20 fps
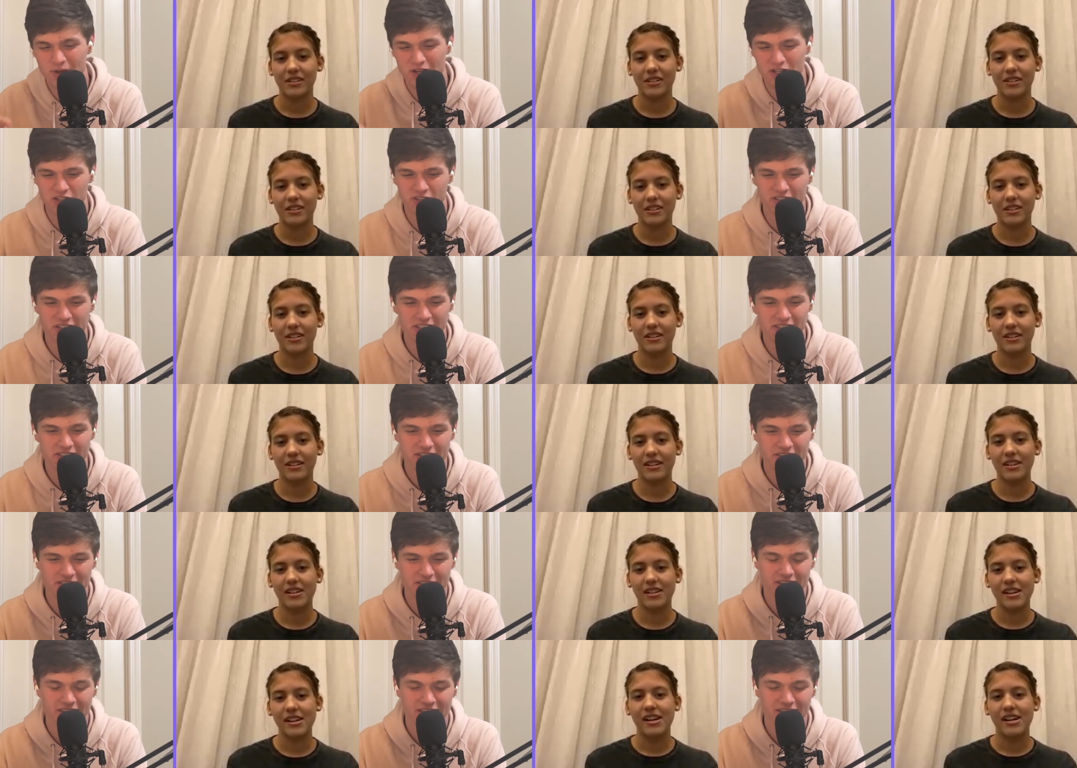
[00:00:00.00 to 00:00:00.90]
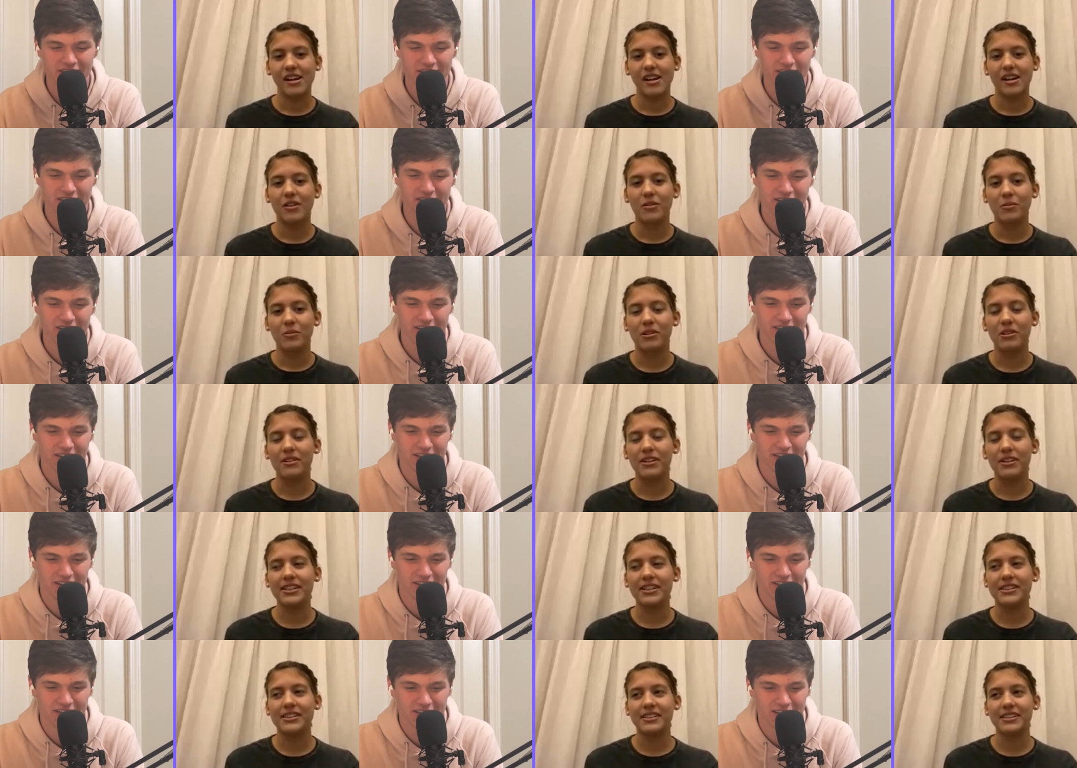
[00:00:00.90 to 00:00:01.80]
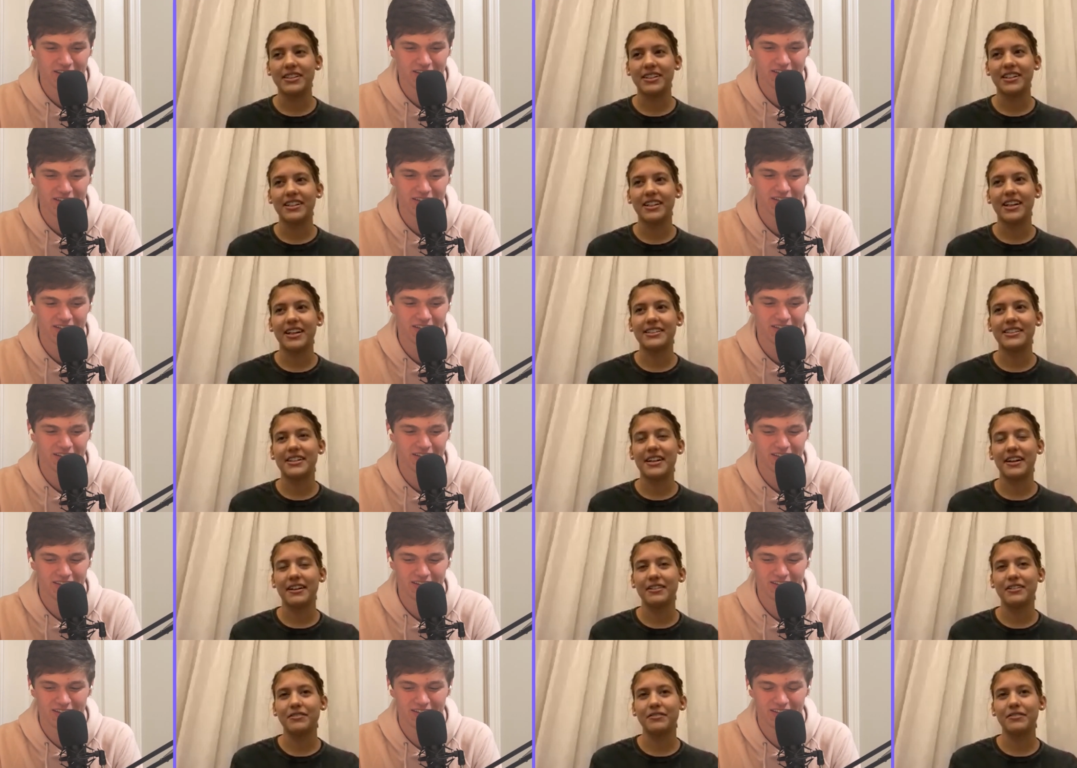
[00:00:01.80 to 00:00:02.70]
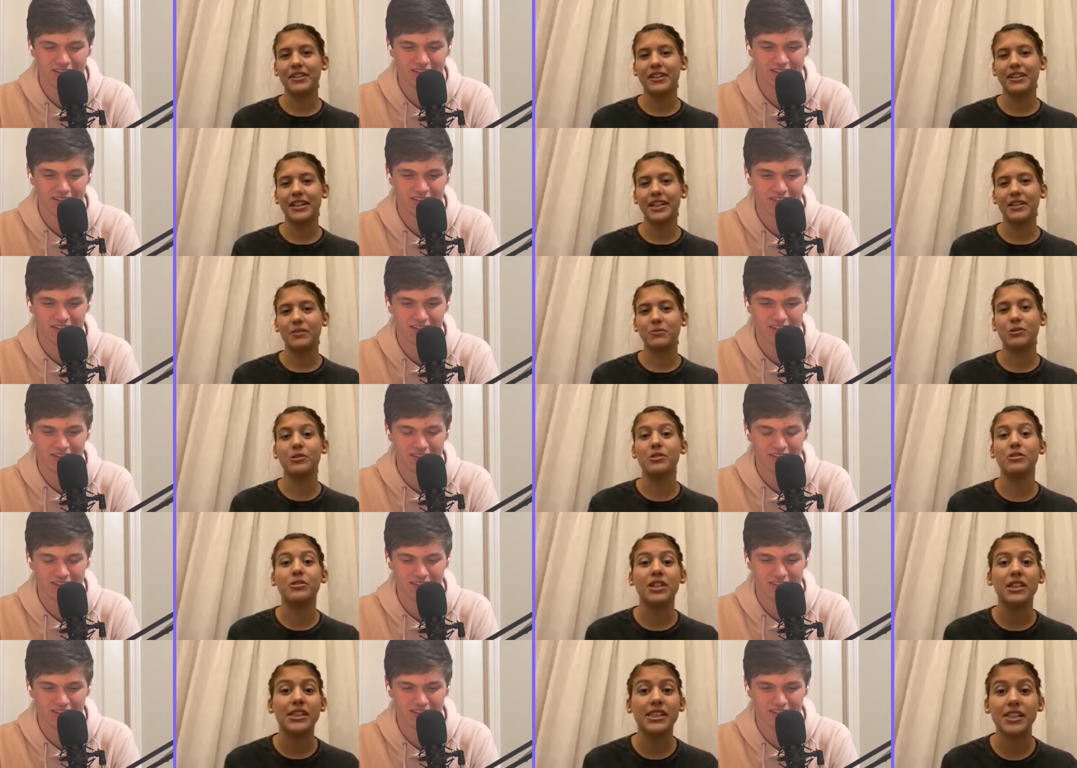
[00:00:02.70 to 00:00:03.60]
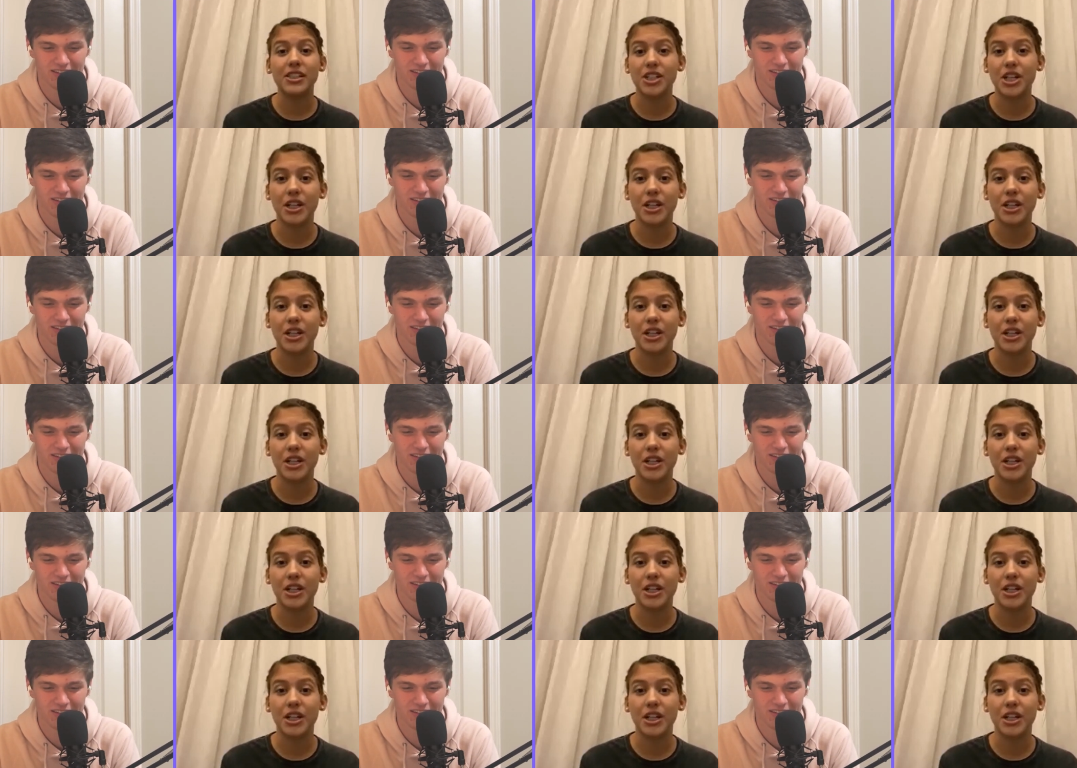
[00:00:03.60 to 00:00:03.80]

Speaker 1: specialist?
Speaker 2: Well, it's it's kind of like well, you can teach